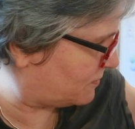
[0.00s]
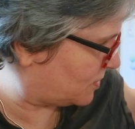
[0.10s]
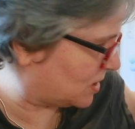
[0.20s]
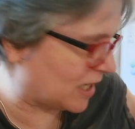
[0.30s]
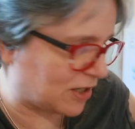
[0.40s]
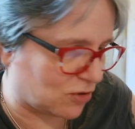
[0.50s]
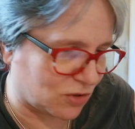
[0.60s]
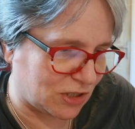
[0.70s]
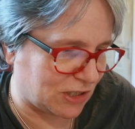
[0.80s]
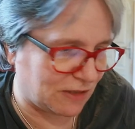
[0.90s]
different
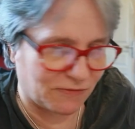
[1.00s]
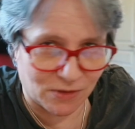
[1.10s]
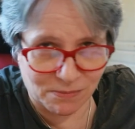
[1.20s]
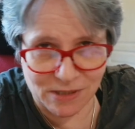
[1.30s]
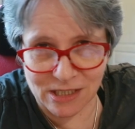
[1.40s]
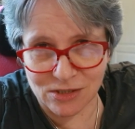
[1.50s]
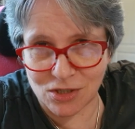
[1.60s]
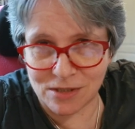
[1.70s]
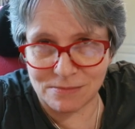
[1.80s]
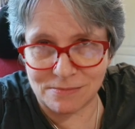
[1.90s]
layers, and different things
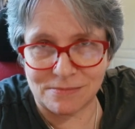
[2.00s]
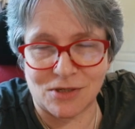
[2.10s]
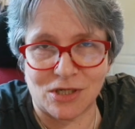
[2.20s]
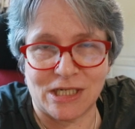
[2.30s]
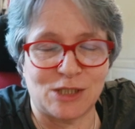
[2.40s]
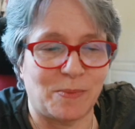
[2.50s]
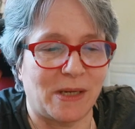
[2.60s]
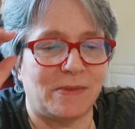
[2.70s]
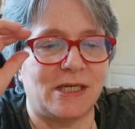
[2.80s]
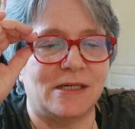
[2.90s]
on, on each
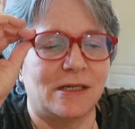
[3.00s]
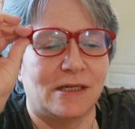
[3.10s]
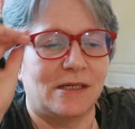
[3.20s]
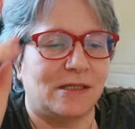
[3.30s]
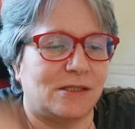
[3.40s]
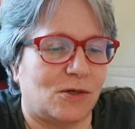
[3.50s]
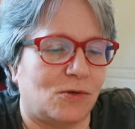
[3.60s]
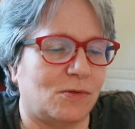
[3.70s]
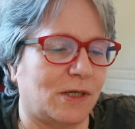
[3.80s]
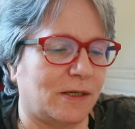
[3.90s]
baby.
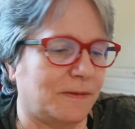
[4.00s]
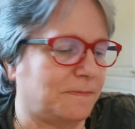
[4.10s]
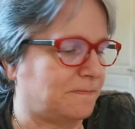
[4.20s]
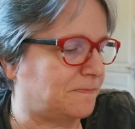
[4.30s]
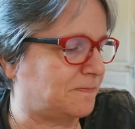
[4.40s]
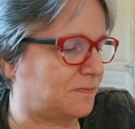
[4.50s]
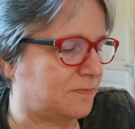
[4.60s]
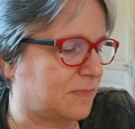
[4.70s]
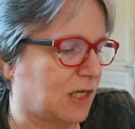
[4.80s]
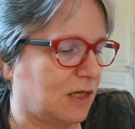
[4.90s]
So, um,
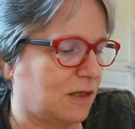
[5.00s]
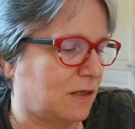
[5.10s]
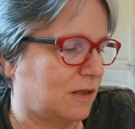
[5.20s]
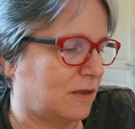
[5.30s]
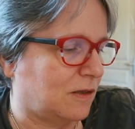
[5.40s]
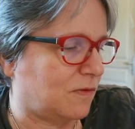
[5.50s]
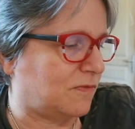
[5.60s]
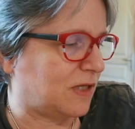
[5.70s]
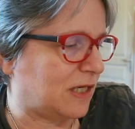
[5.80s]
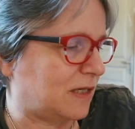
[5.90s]

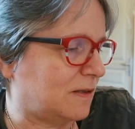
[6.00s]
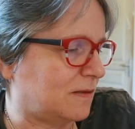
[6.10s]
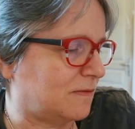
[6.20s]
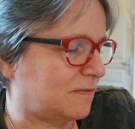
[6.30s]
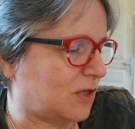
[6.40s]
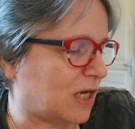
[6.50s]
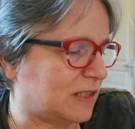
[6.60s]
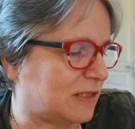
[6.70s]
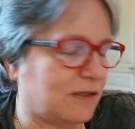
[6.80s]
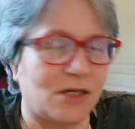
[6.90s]
hopefully you
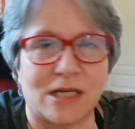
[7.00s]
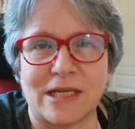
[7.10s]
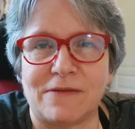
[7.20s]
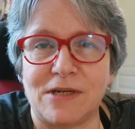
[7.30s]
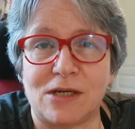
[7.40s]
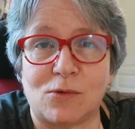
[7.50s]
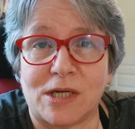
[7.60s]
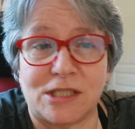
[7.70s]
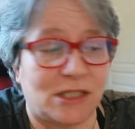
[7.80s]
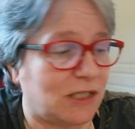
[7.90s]
guys you guys have any
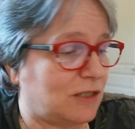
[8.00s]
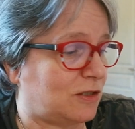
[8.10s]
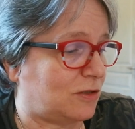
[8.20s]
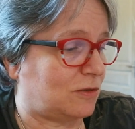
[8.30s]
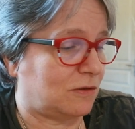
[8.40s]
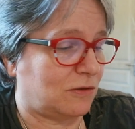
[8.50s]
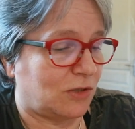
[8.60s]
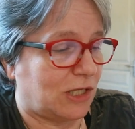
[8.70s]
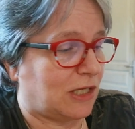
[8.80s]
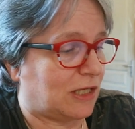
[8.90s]
questions
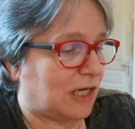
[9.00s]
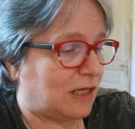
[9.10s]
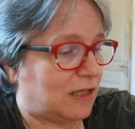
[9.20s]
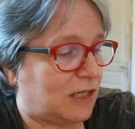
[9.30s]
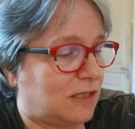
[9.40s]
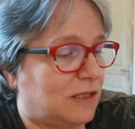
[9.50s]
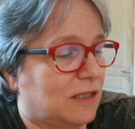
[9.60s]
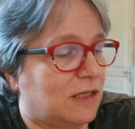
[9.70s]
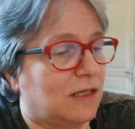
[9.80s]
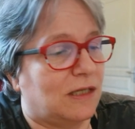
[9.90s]
or anything that
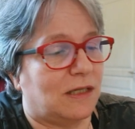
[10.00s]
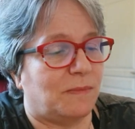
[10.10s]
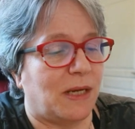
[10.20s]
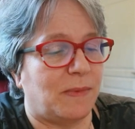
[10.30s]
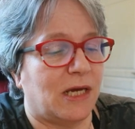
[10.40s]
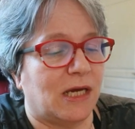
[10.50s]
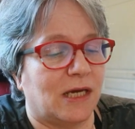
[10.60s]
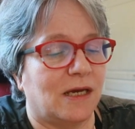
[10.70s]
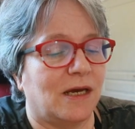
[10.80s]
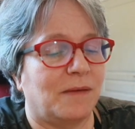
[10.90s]
that maybe I
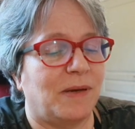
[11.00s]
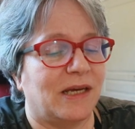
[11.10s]
can